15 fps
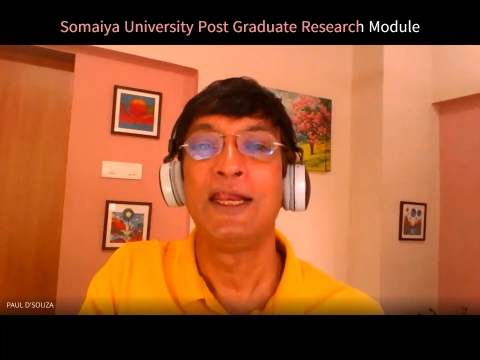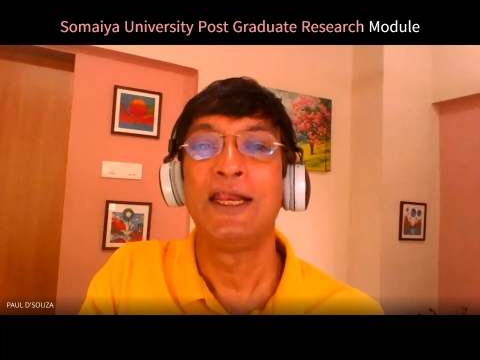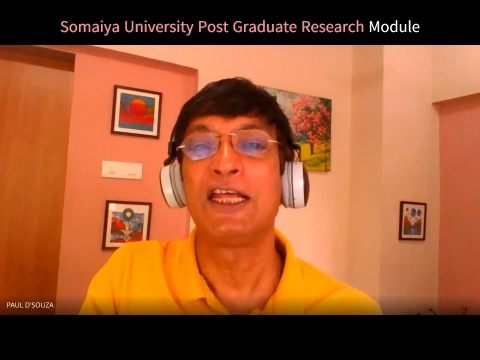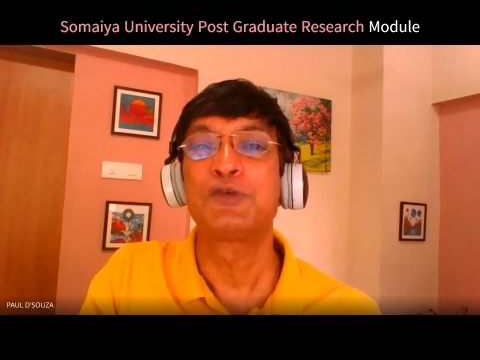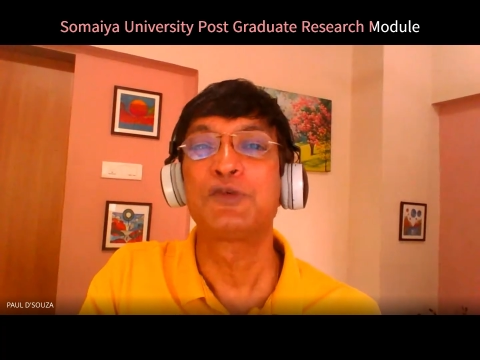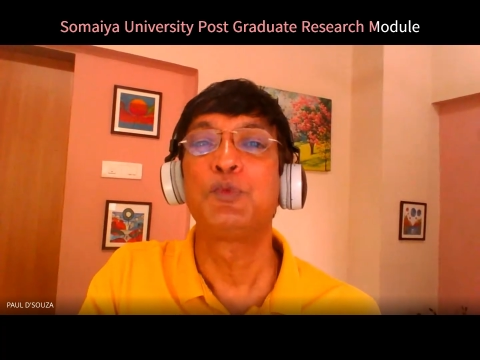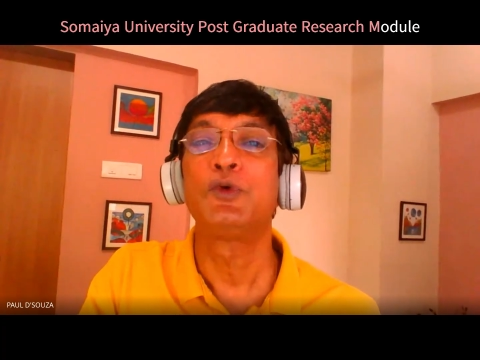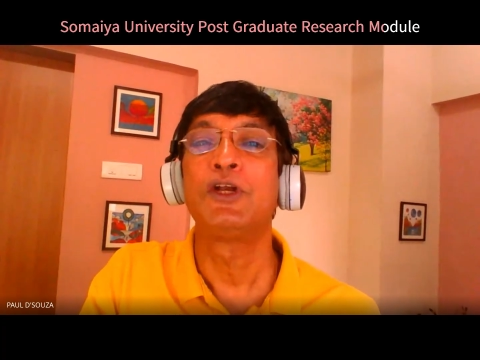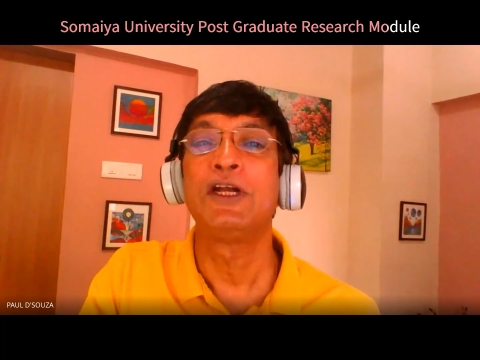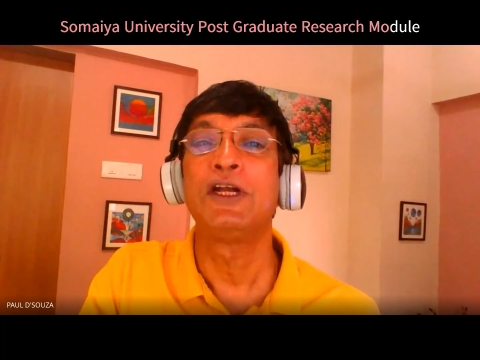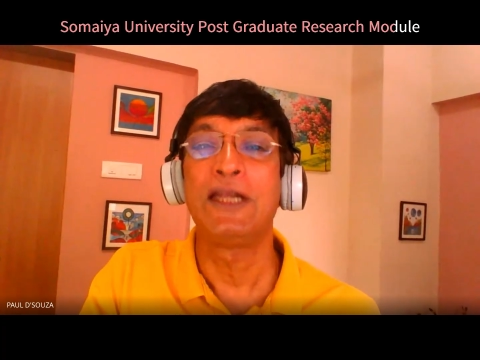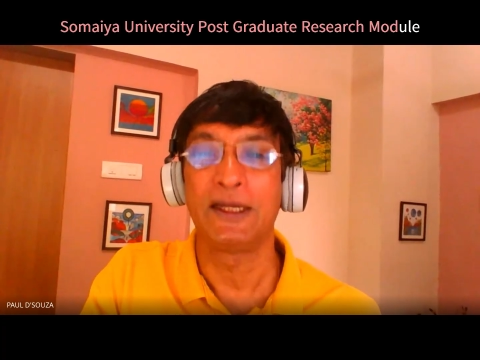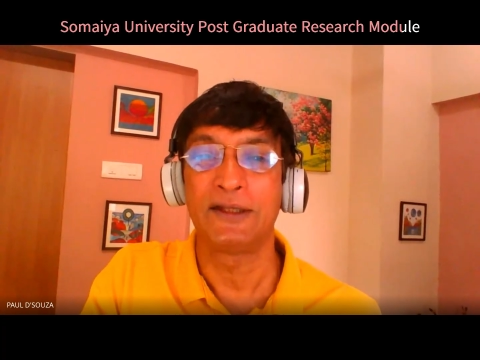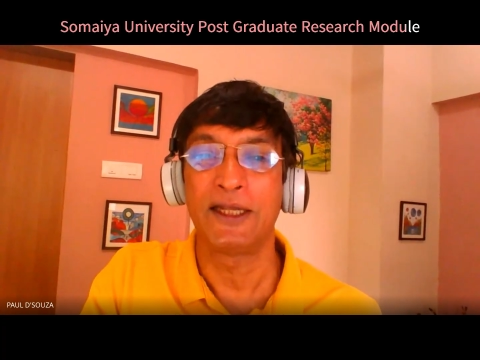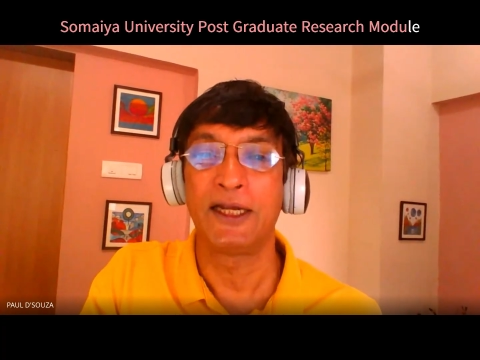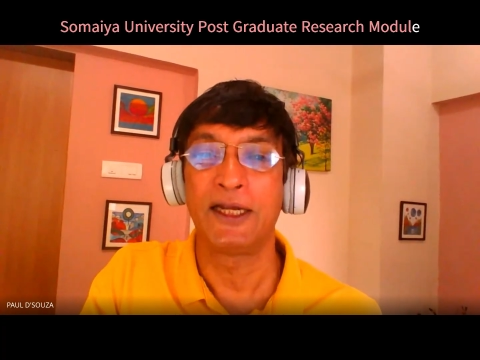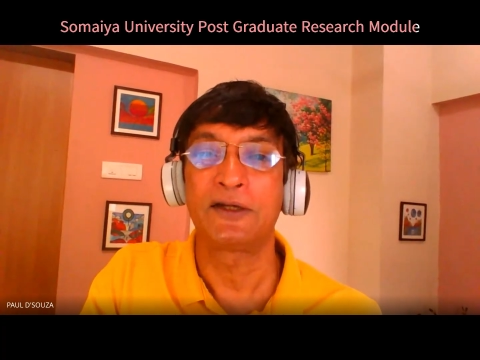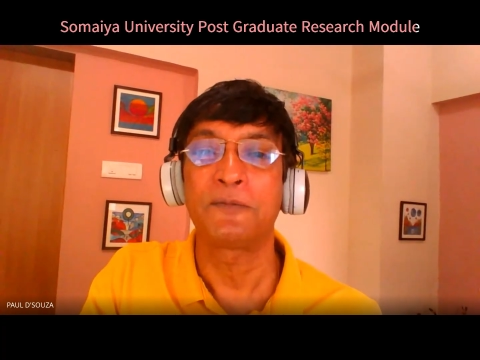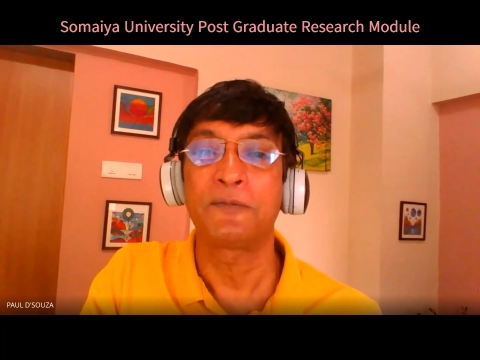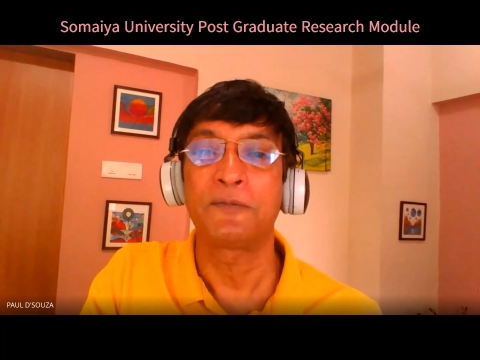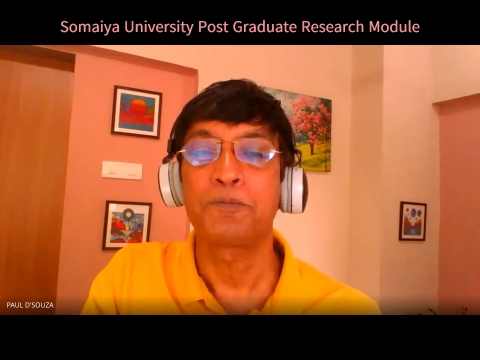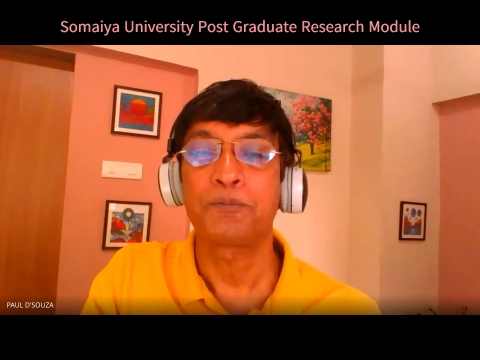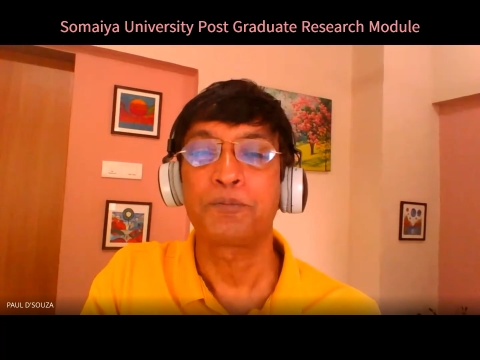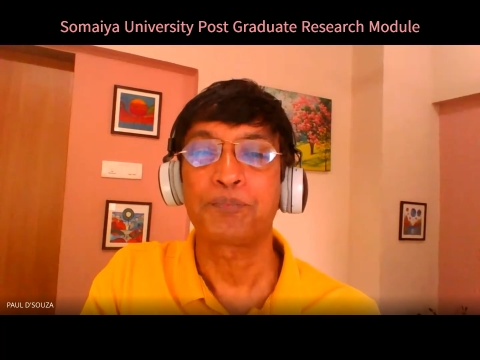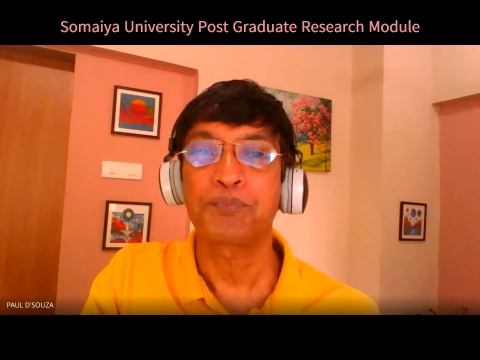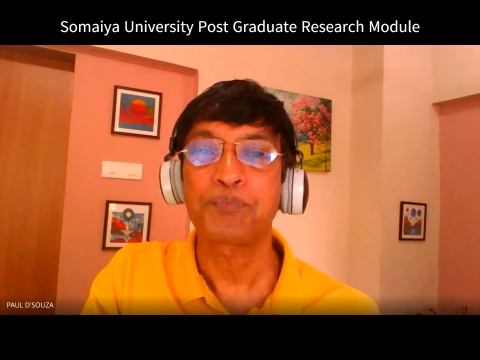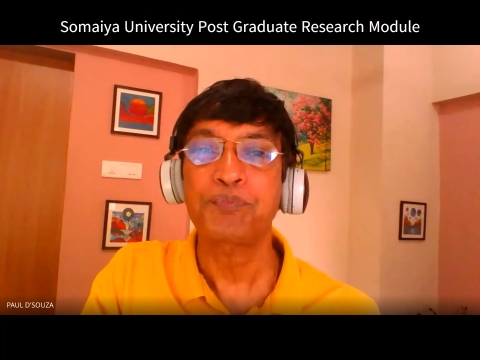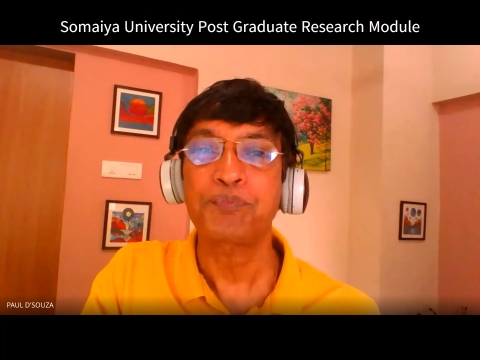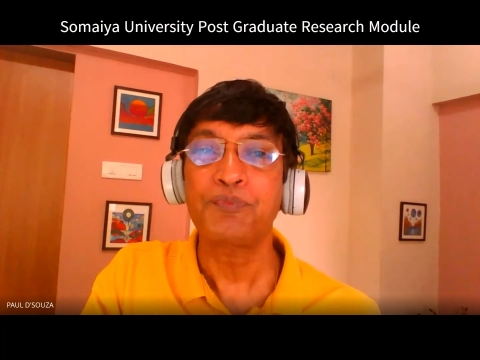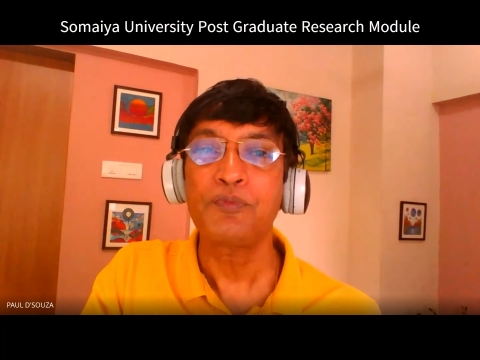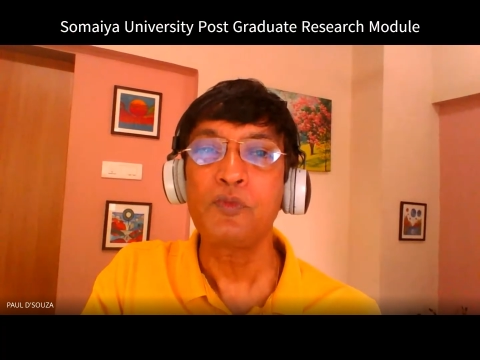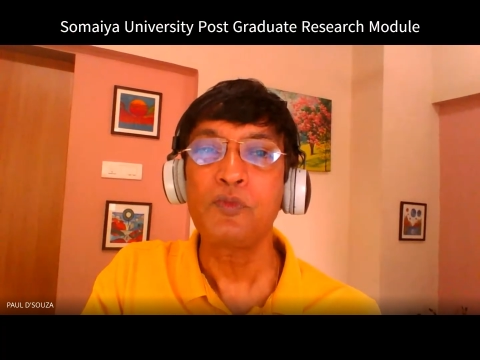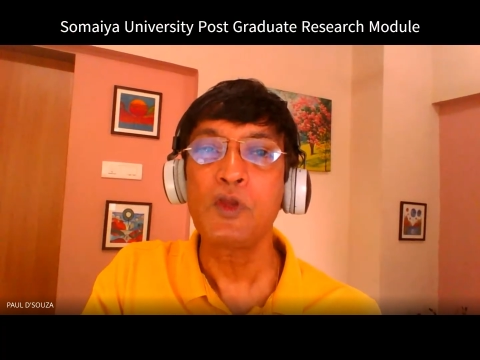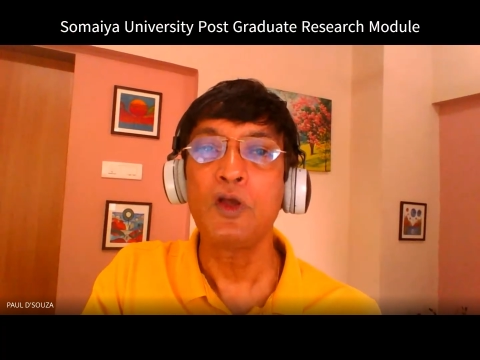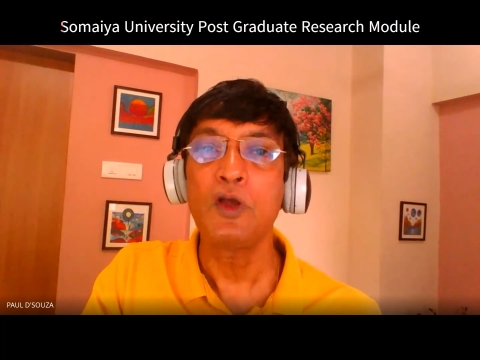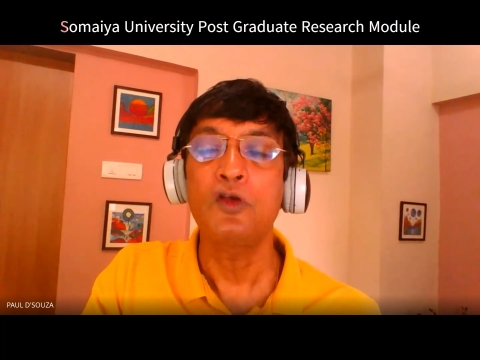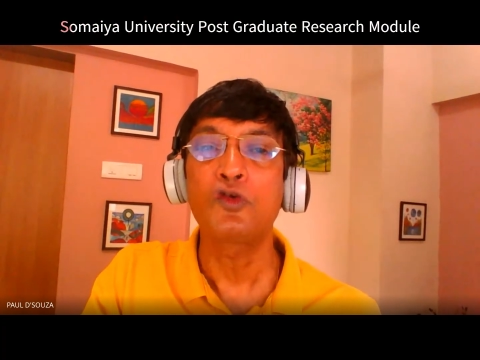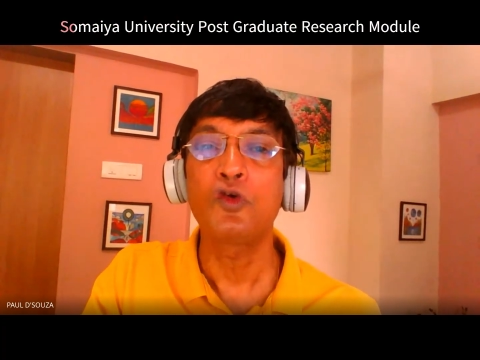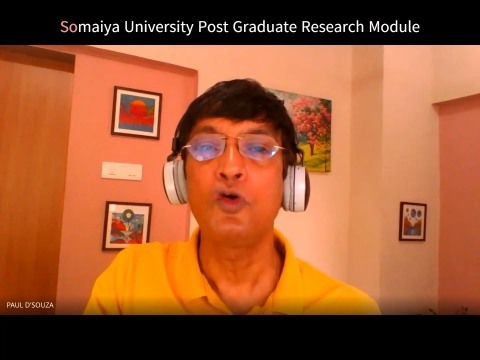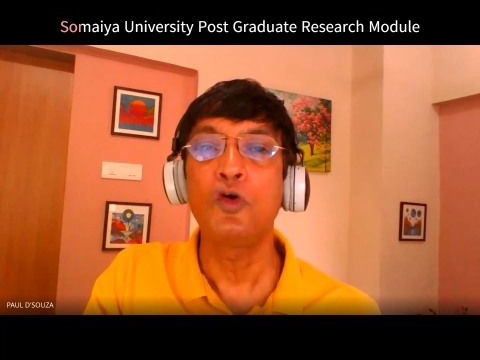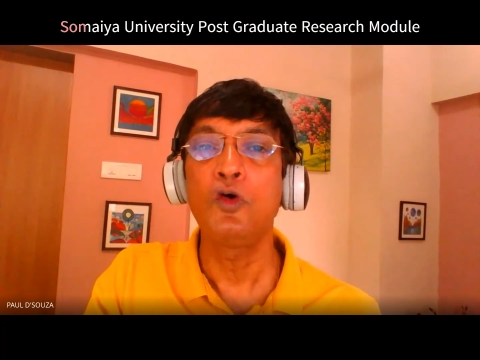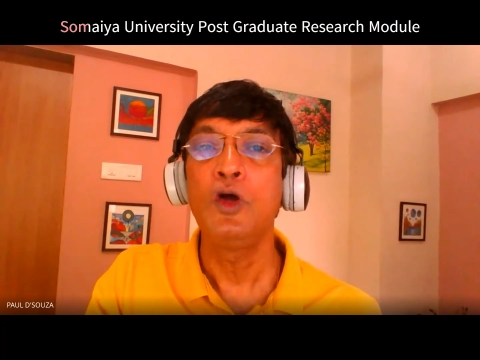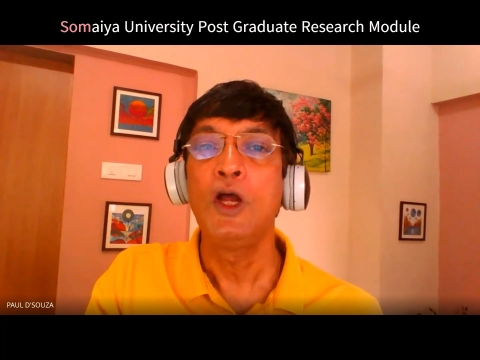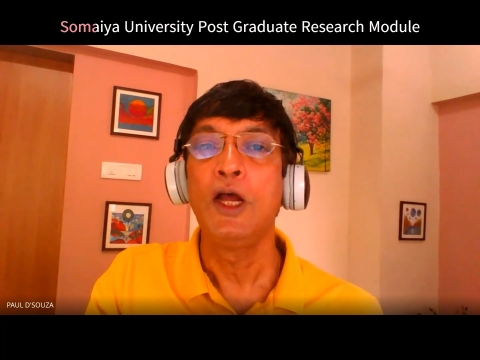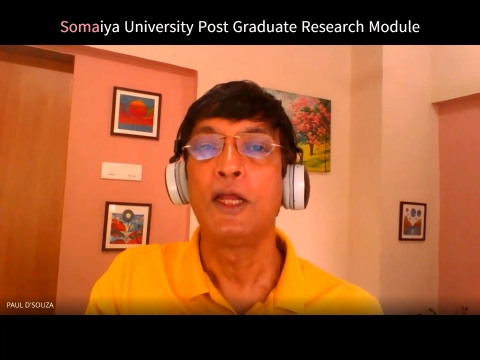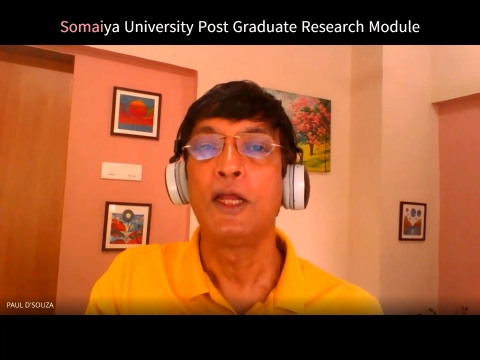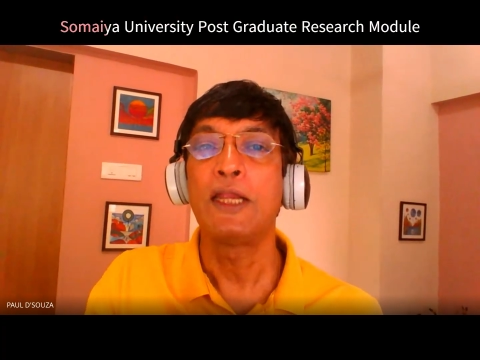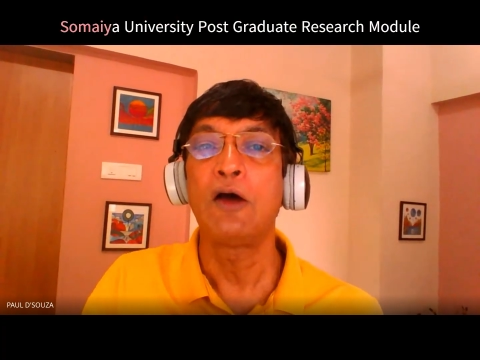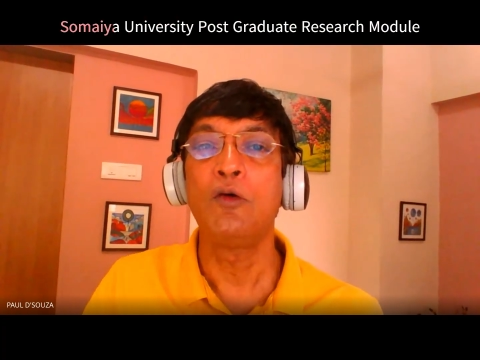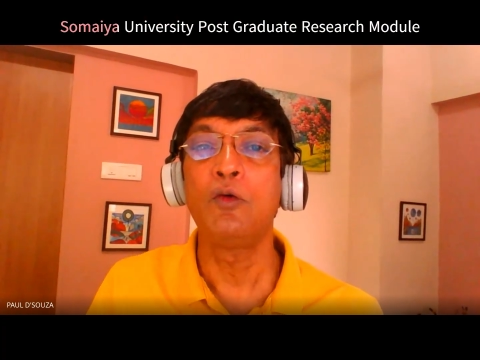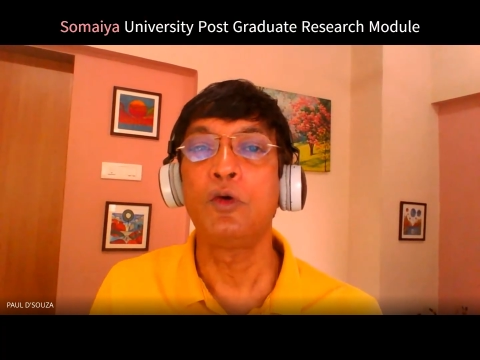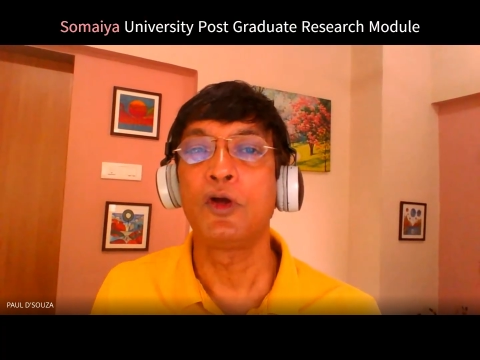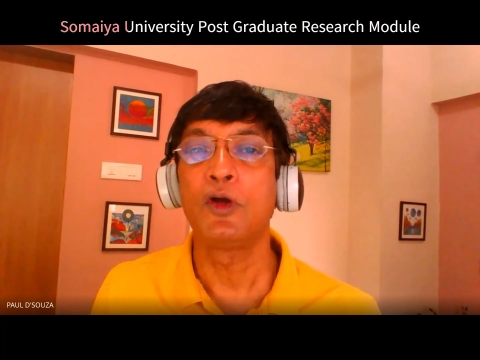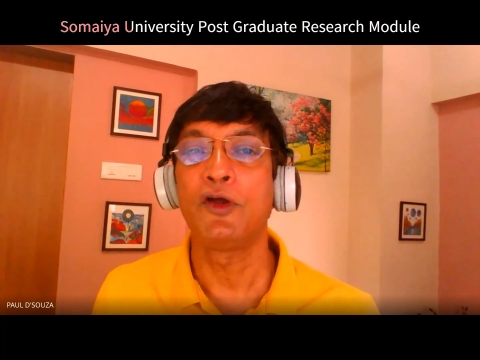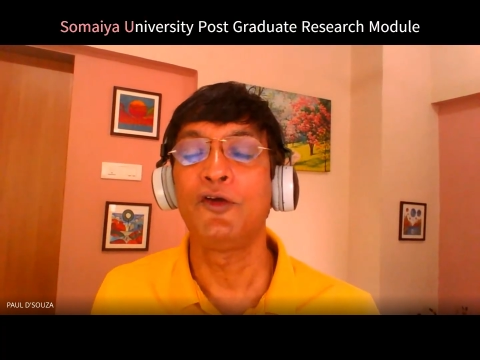Let's put it like that. So now